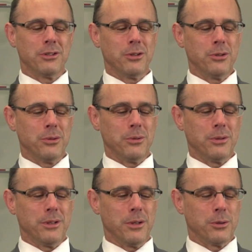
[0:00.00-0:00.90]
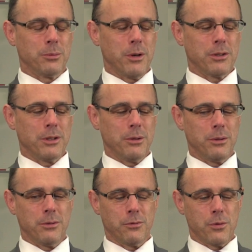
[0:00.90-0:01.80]
too, you know,
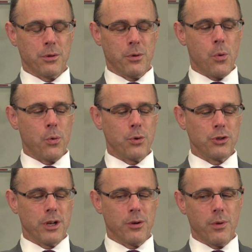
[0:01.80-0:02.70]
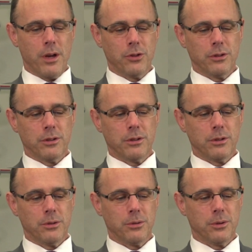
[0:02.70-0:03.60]
especially for the older generation
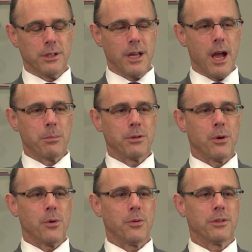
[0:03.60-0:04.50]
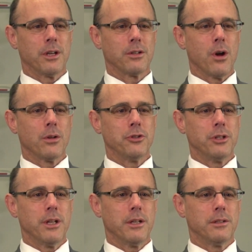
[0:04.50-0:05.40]
to adapt to all the
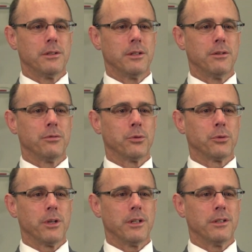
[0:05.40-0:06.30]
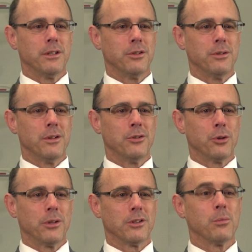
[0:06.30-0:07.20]
technology that has infiltrated the, the
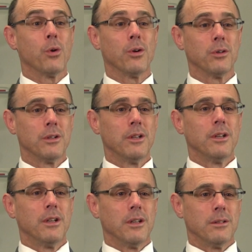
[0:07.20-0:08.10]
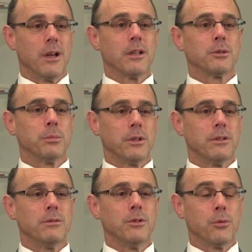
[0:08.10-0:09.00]
journalism world. Yes, but
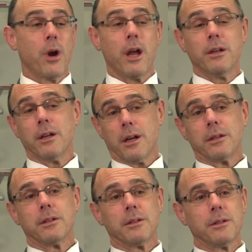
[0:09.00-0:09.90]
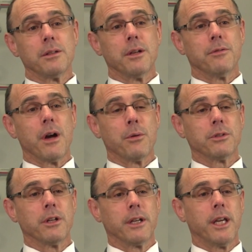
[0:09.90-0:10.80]
you're right. If I
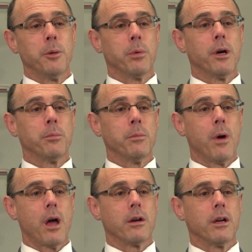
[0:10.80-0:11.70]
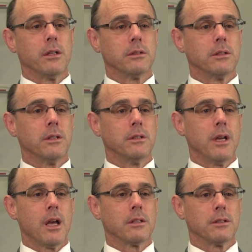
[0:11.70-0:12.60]
was going to keep up and modernize,
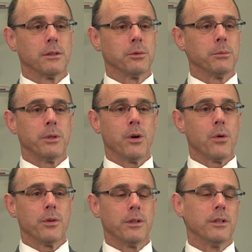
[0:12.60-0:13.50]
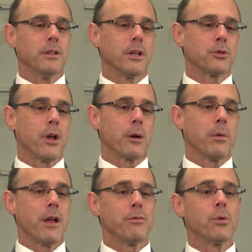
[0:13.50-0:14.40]
then yes, there would be all the electronic
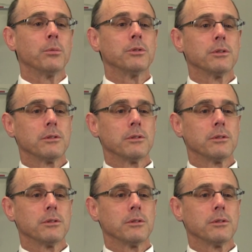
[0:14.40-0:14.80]
platforms.